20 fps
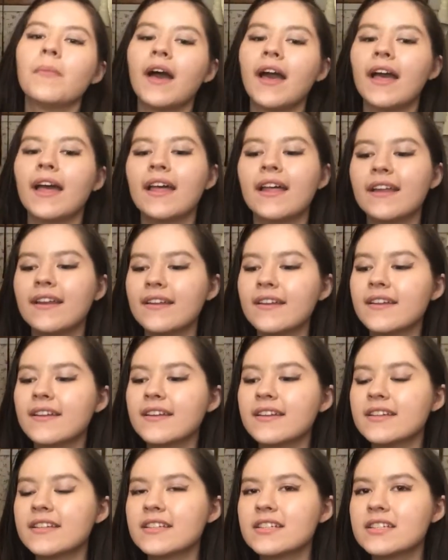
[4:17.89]
and
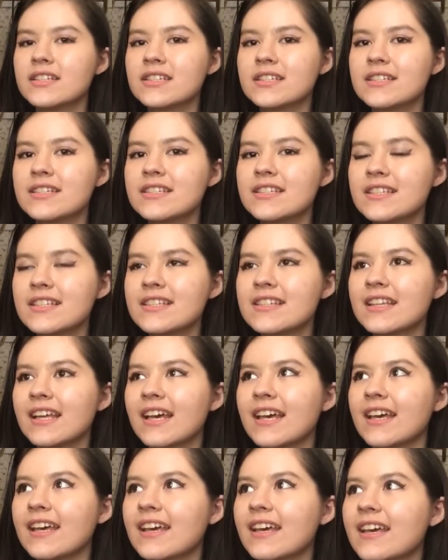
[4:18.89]
she's just
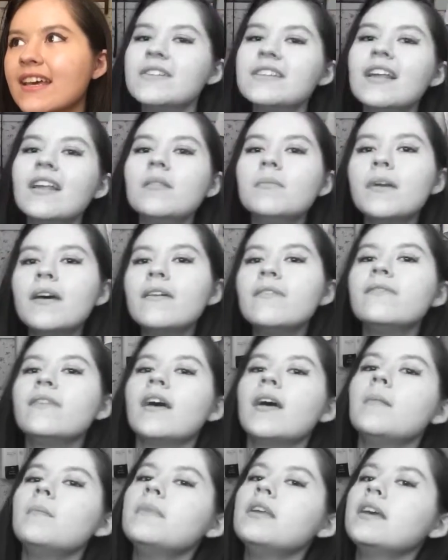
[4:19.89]
like, tell my
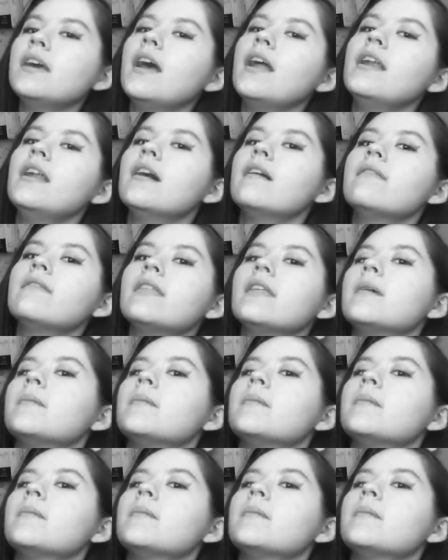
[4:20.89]
family I love